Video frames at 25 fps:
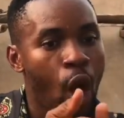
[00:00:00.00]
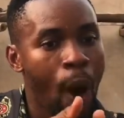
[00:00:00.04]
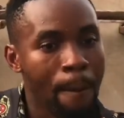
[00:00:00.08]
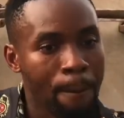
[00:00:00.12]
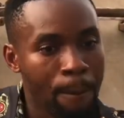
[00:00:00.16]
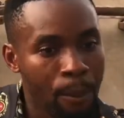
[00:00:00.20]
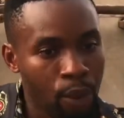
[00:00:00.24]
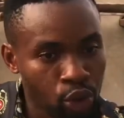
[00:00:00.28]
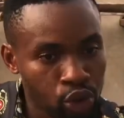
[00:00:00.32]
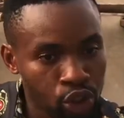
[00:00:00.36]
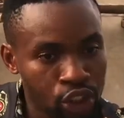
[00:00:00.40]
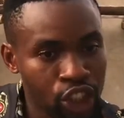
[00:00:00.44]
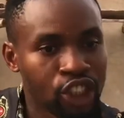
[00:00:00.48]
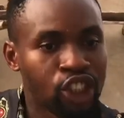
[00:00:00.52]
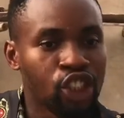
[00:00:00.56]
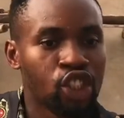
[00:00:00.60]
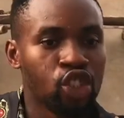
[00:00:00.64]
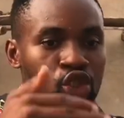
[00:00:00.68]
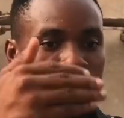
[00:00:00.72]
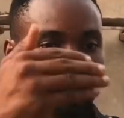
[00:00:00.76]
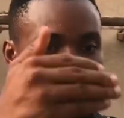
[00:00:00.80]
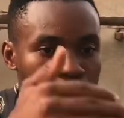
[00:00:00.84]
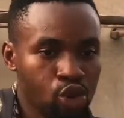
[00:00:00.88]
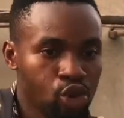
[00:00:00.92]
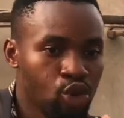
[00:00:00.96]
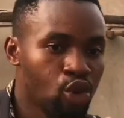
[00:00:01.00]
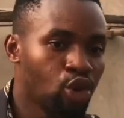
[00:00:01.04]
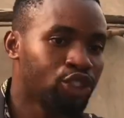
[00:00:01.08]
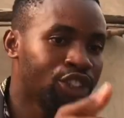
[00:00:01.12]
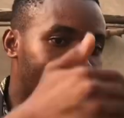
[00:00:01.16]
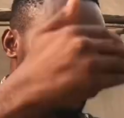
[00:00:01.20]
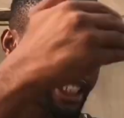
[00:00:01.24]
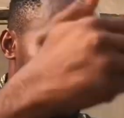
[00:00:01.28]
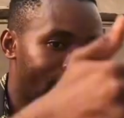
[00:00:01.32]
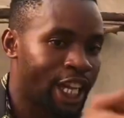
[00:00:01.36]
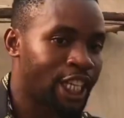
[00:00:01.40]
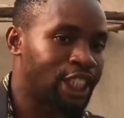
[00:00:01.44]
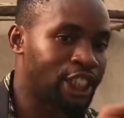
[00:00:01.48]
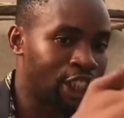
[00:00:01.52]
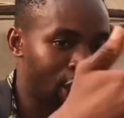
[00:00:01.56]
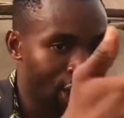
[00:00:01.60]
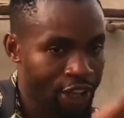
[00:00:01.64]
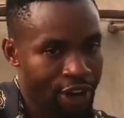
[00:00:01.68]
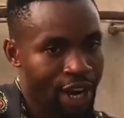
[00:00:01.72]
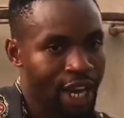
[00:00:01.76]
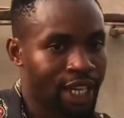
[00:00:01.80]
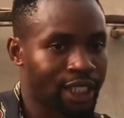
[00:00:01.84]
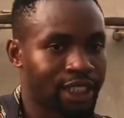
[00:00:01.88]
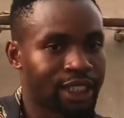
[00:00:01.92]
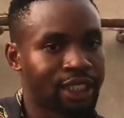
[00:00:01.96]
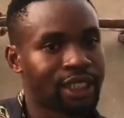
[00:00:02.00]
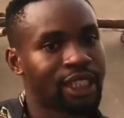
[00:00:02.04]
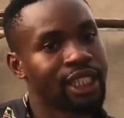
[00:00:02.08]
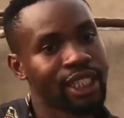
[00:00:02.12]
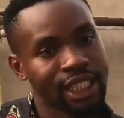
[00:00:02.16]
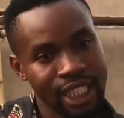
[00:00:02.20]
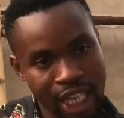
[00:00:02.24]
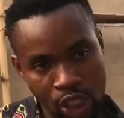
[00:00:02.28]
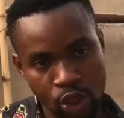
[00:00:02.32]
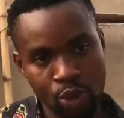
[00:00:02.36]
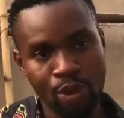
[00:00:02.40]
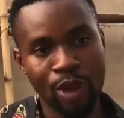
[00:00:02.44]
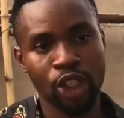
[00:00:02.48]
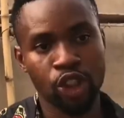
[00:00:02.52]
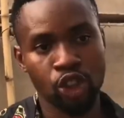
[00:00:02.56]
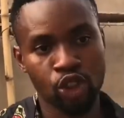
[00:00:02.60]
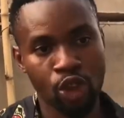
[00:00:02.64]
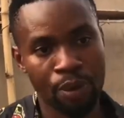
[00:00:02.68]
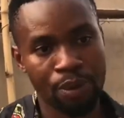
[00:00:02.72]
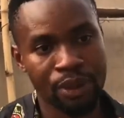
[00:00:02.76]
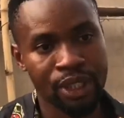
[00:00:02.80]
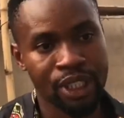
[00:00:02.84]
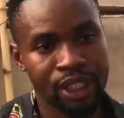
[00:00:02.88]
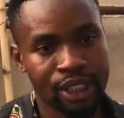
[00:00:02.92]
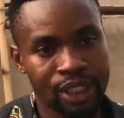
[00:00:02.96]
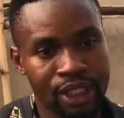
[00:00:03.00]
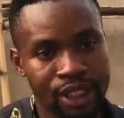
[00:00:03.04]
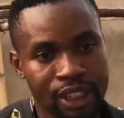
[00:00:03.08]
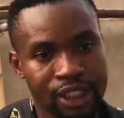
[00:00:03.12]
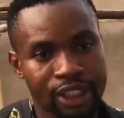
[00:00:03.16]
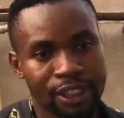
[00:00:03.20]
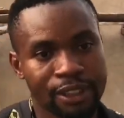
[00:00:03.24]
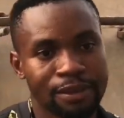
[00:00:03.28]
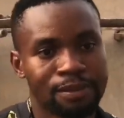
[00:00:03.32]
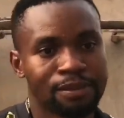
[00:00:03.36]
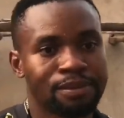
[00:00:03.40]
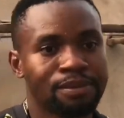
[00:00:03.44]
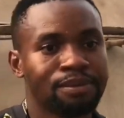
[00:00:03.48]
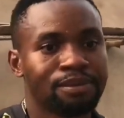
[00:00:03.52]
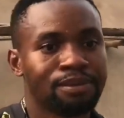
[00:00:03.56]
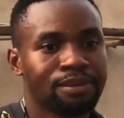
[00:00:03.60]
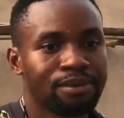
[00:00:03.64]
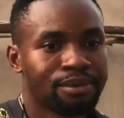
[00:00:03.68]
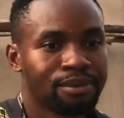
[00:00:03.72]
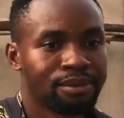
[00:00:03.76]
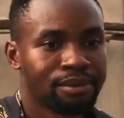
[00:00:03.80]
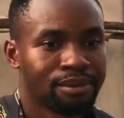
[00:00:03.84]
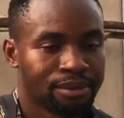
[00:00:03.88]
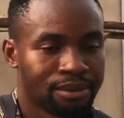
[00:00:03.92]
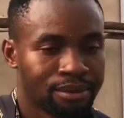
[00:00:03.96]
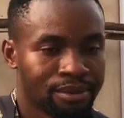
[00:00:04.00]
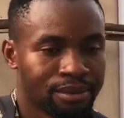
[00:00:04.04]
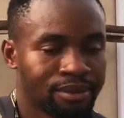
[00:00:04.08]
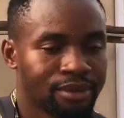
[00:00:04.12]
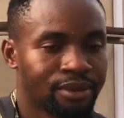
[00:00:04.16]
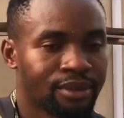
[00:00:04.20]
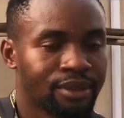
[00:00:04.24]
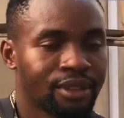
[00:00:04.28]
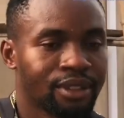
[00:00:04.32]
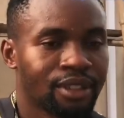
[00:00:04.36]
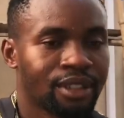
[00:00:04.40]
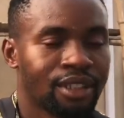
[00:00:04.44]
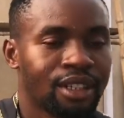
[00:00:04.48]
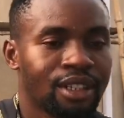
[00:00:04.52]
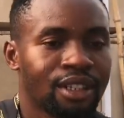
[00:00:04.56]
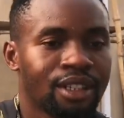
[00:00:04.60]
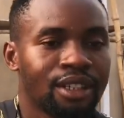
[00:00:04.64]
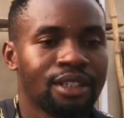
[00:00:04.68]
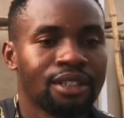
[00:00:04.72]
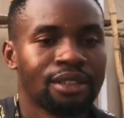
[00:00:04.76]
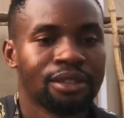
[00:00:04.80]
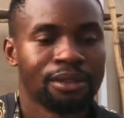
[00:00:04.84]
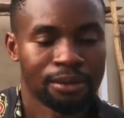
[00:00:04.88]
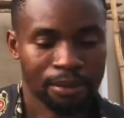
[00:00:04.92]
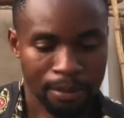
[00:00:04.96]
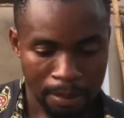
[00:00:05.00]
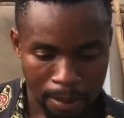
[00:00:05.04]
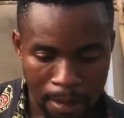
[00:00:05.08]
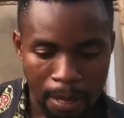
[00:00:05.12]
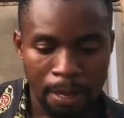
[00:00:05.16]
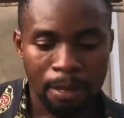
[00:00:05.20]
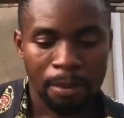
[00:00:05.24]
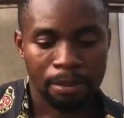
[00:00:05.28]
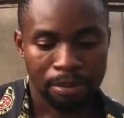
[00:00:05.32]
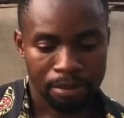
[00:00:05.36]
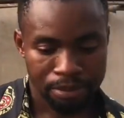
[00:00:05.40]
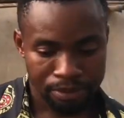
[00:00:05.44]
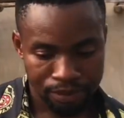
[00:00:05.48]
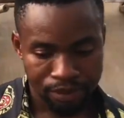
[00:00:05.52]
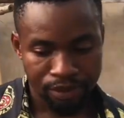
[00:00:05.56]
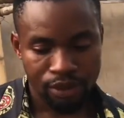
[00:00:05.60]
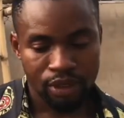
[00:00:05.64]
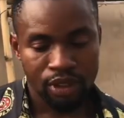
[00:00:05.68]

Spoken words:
Opposite the Union Secretariat. That's my shop is. So my people, I greet you for time to watch this video.